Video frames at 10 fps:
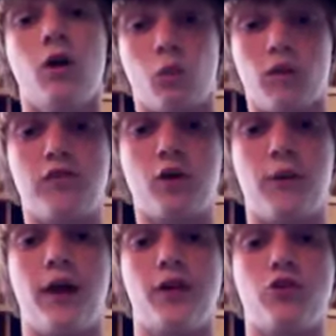What's
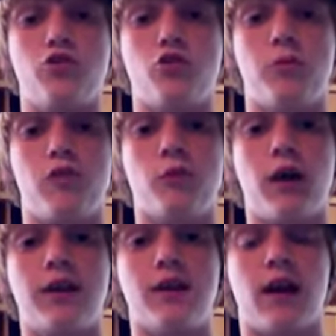going on YouTube? It's
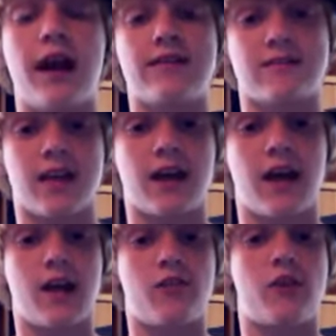Mike here, and today
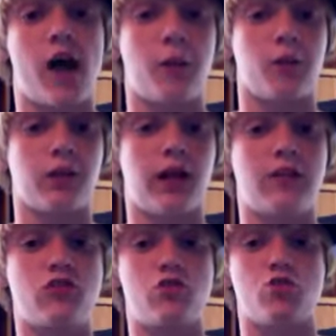guys I would
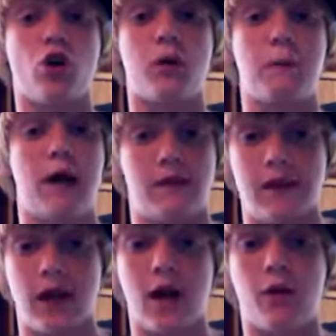like to talk about
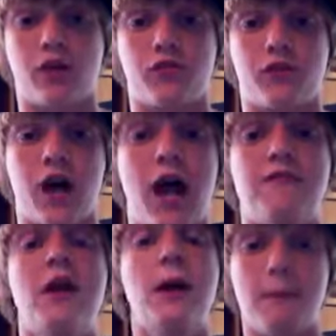the iOS
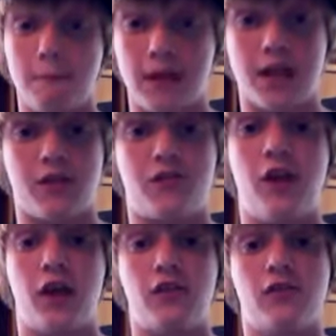5 Beta
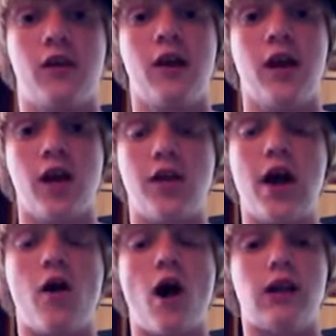6.
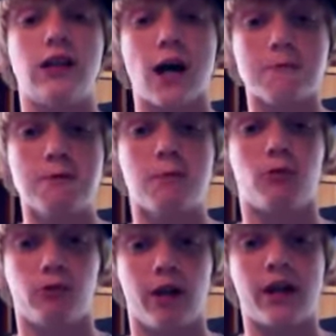Now a lot of people
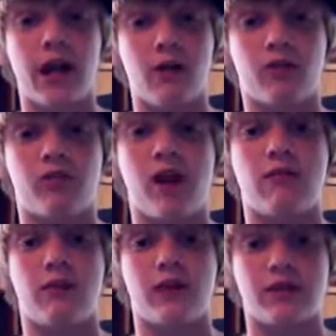are running iOS
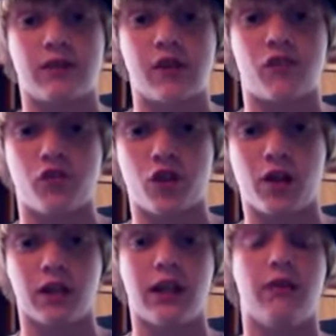5 on their devices
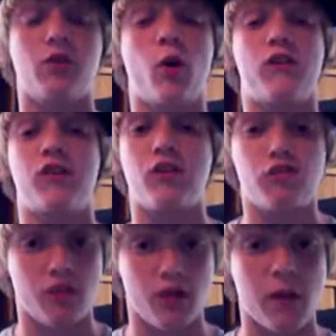currently. Of course it is
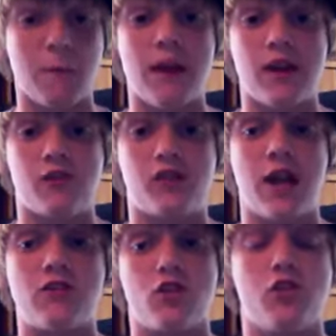still in the beta
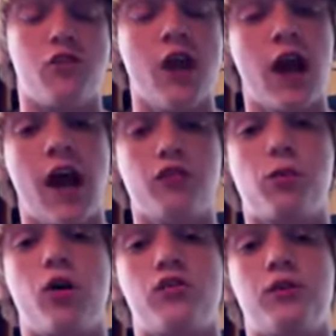stages, as
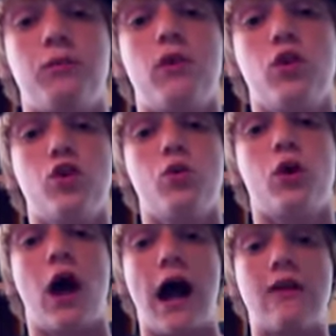well as some of the
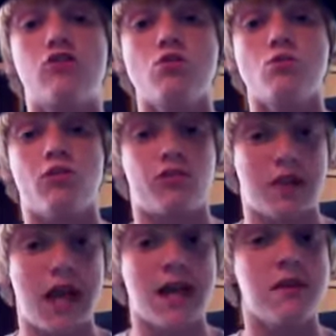newer iTunes
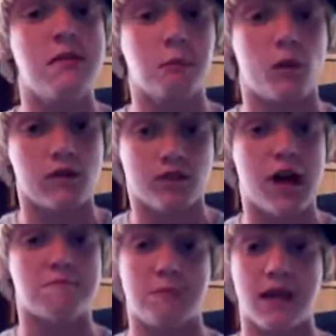
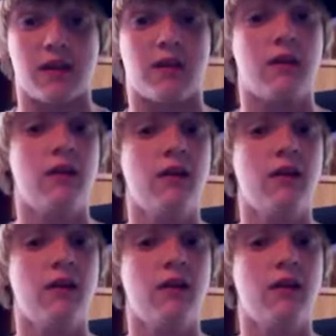10.5 beta